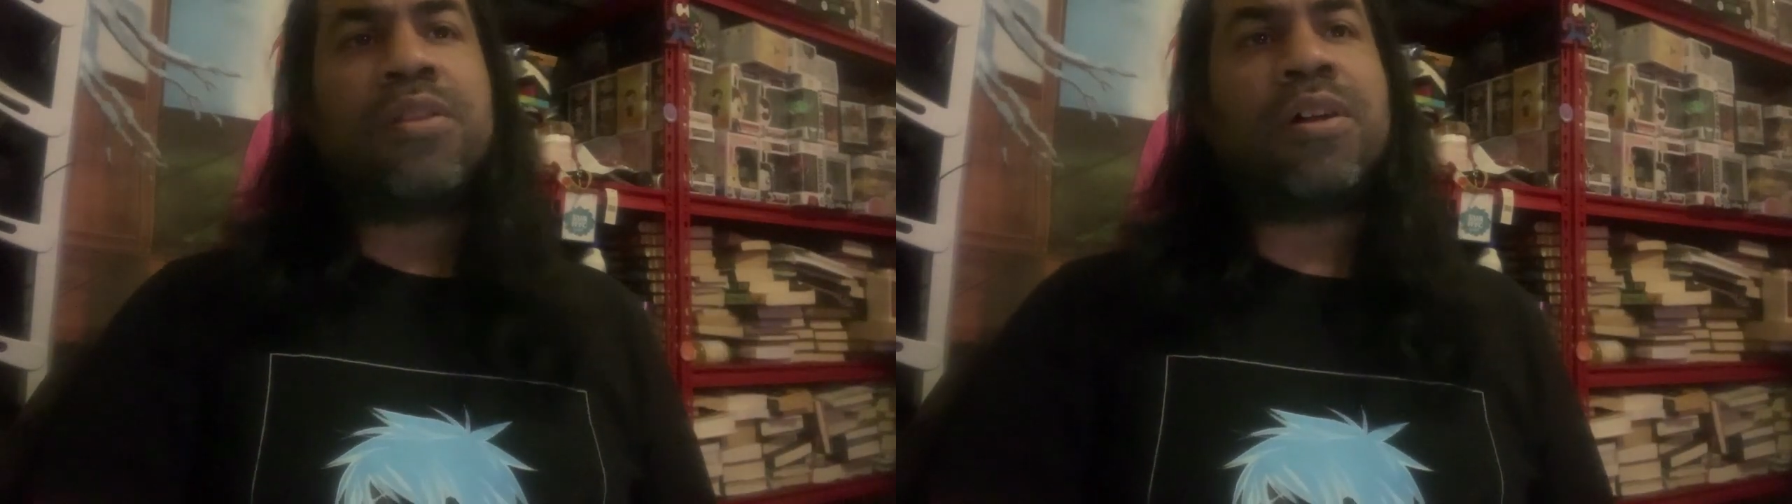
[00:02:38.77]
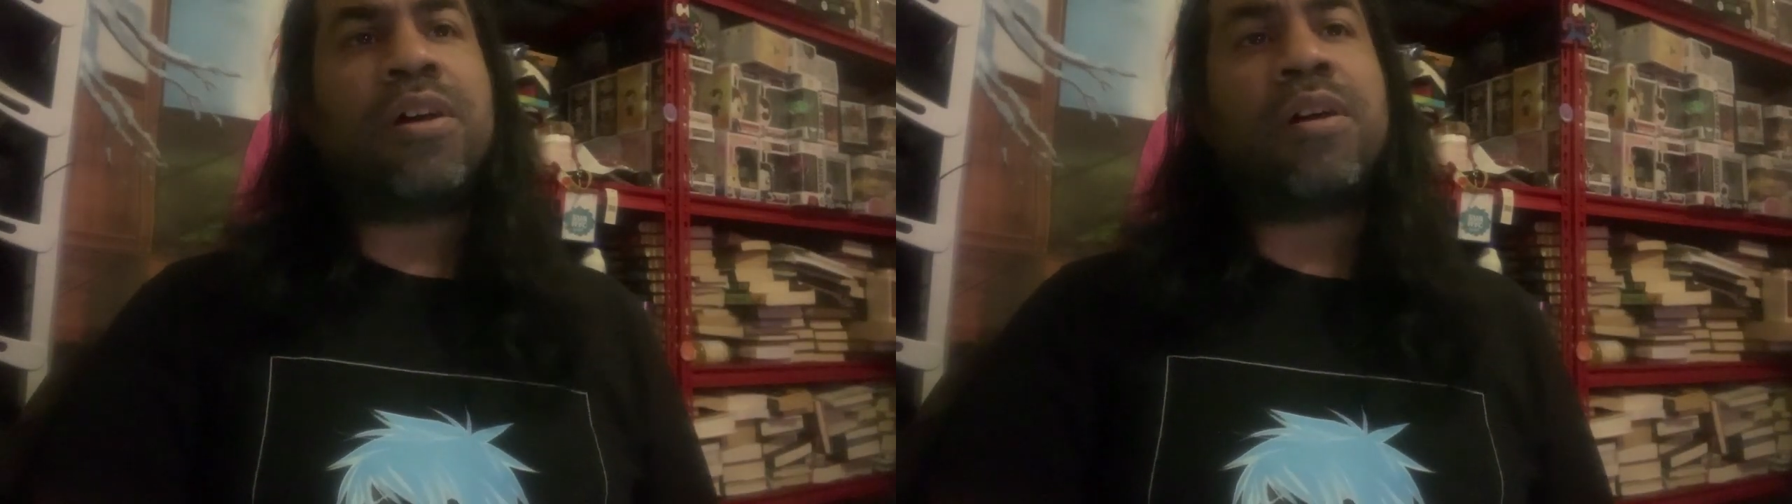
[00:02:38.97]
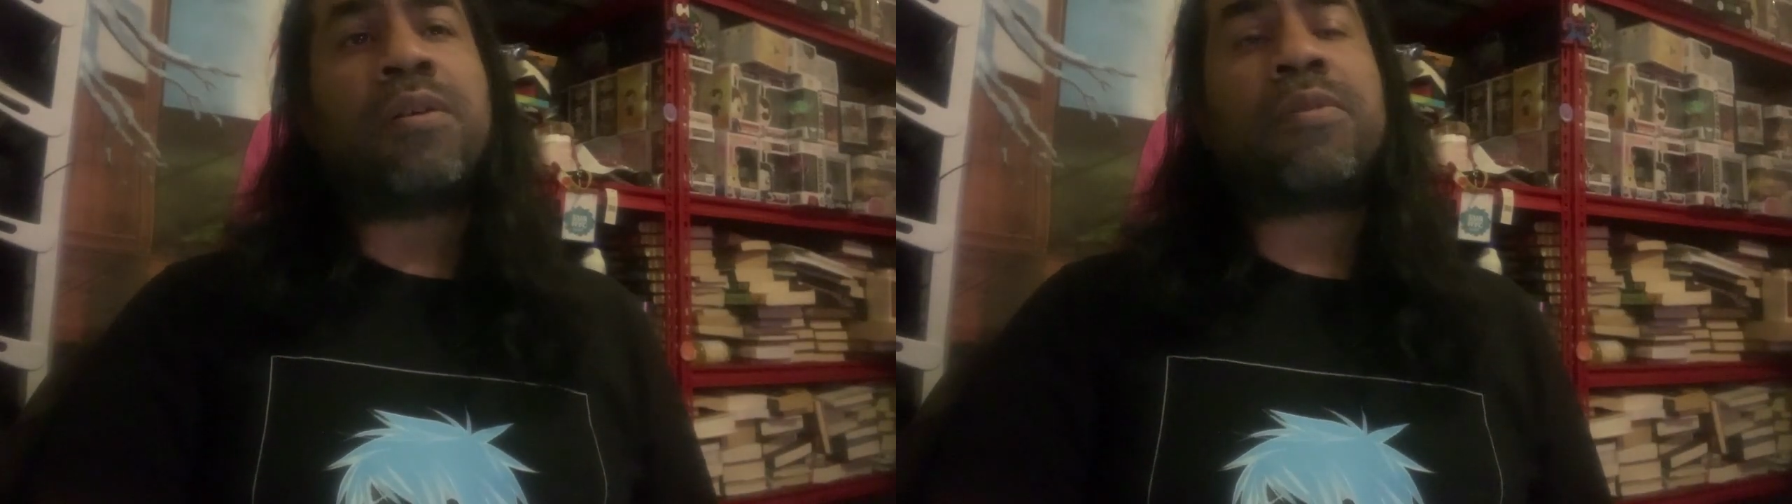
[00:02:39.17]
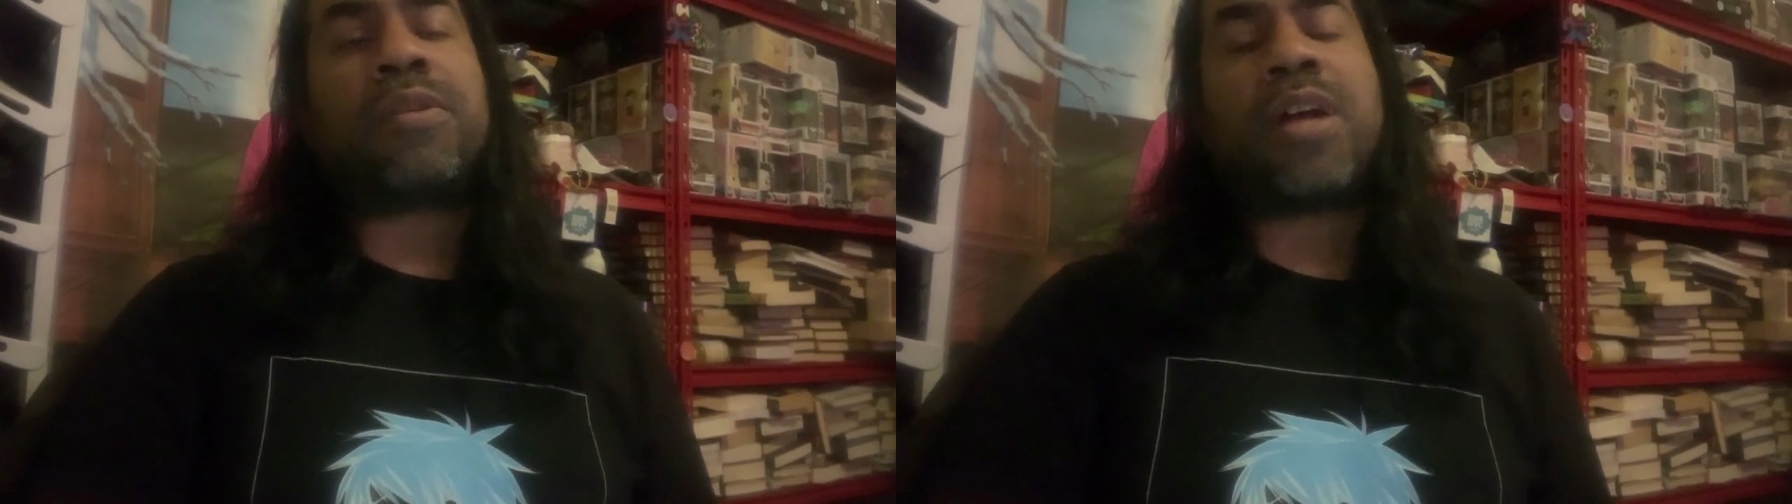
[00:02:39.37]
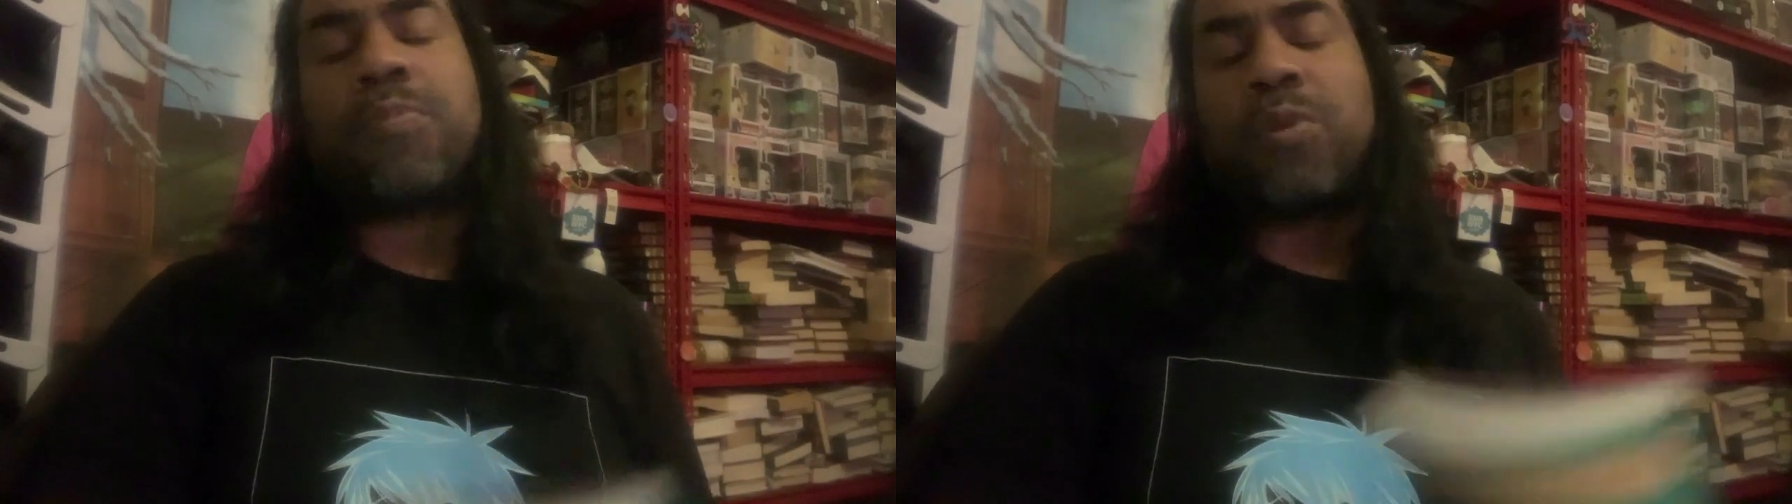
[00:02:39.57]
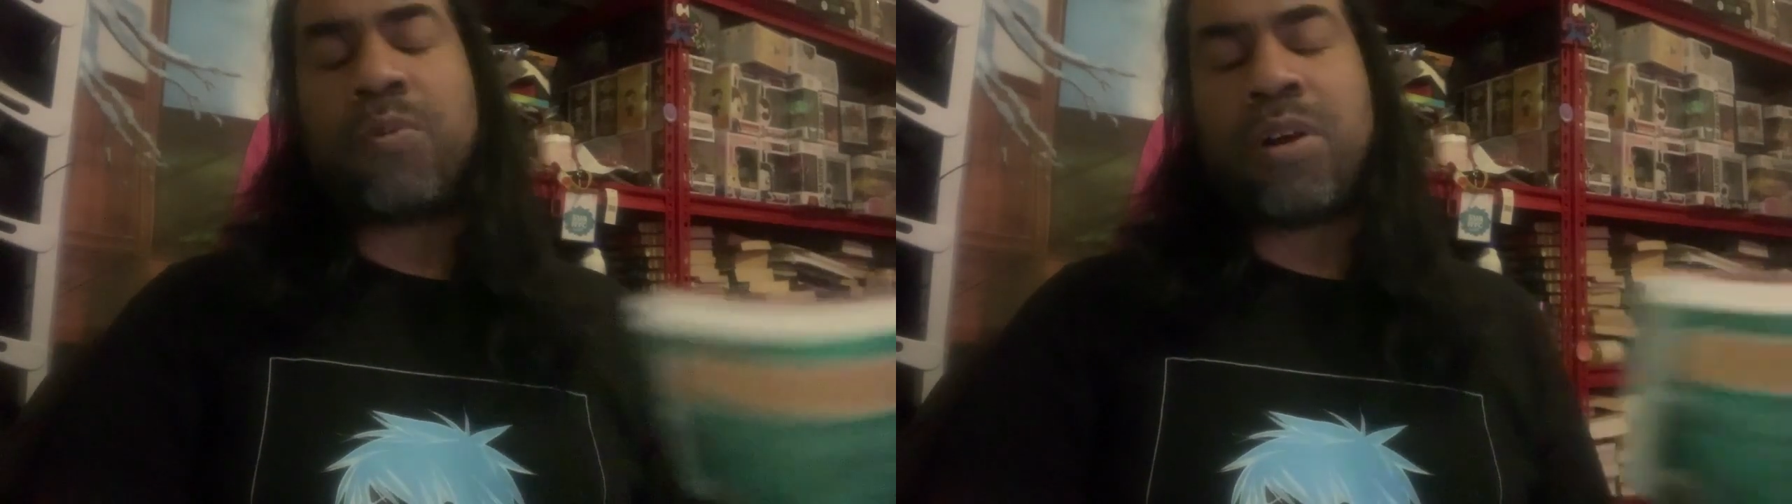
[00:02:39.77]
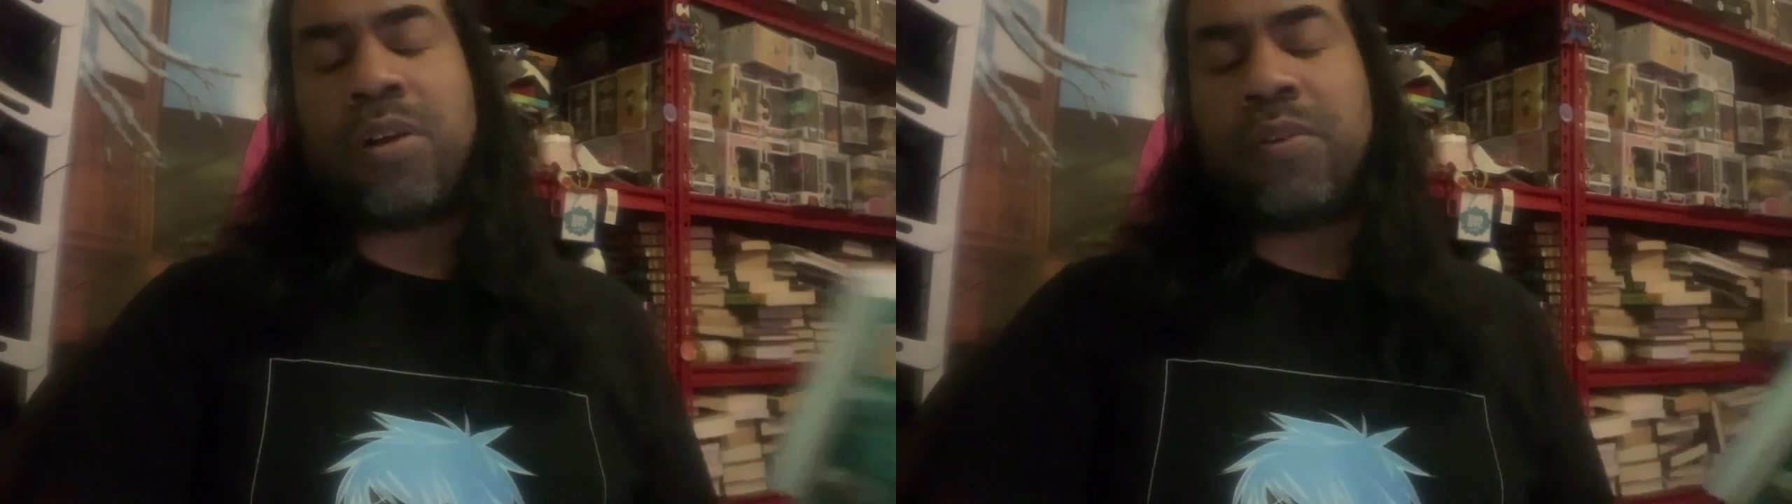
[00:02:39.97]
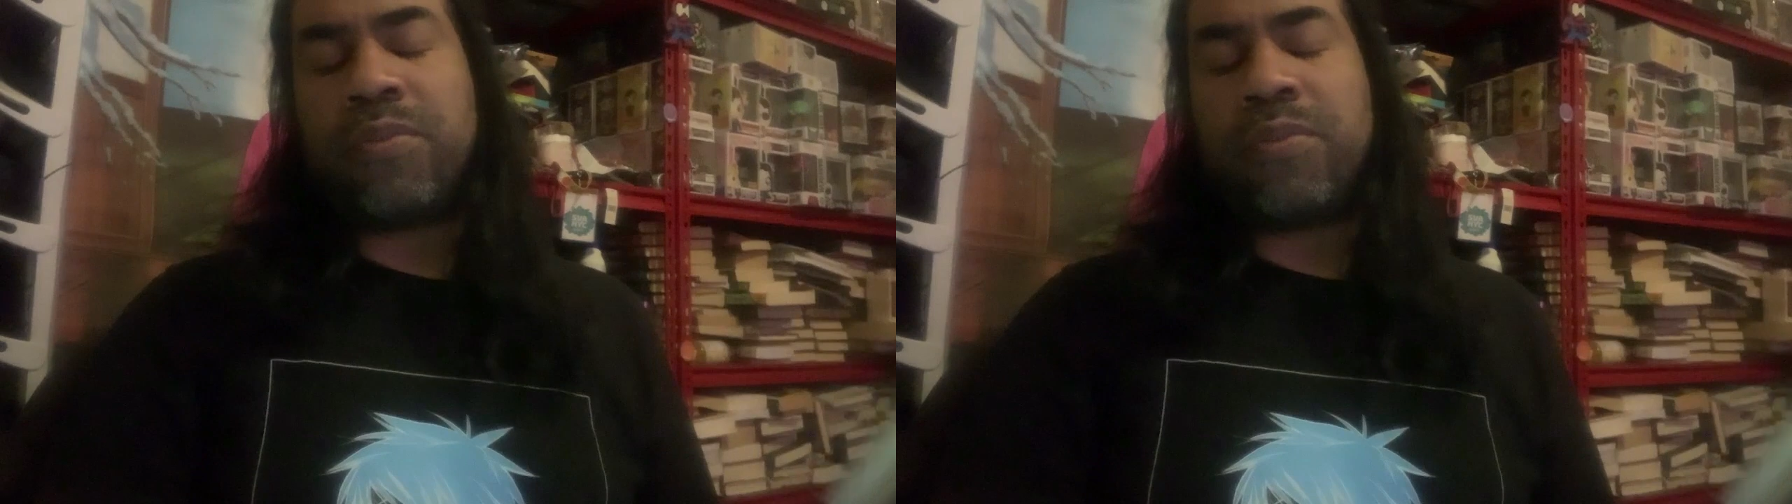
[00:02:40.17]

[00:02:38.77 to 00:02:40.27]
the Chapter 1